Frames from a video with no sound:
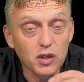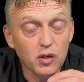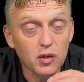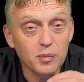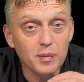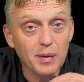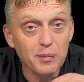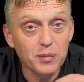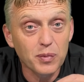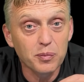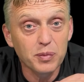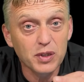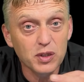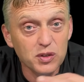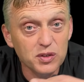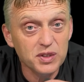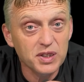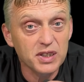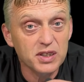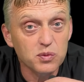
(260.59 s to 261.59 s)
And you've got to remember,
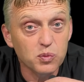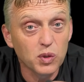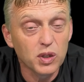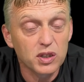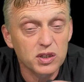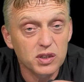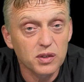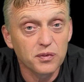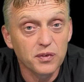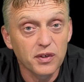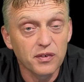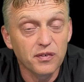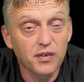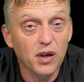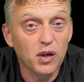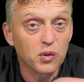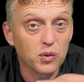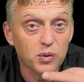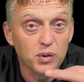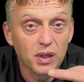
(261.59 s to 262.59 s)
because this works off
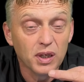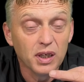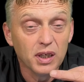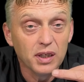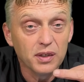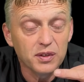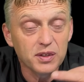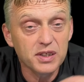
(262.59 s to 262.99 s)
your phone,